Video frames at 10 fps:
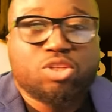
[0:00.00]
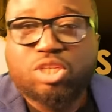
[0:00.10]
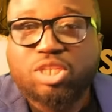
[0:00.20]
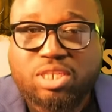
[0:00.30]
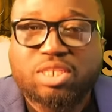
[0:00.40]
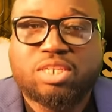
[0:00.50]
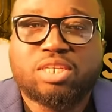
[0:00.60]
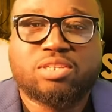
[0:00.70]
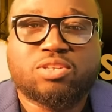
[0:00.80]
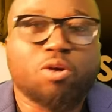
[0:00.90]
Cheating
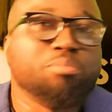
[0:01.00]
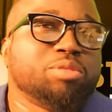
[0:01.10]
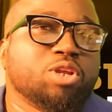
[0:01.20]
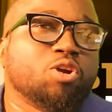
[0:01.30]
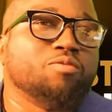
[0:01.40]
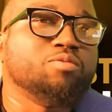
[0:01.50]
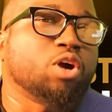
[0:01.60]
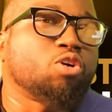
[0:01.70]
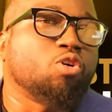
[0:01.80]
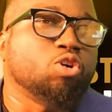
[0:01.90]
is something of
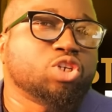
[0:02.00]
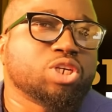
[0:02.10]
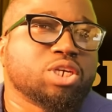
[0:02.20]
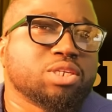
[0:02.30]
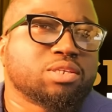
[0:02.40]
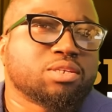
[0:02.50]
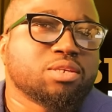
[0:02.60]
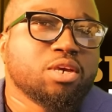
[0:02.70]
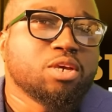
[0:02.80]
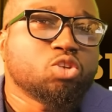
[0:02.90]
the conscience.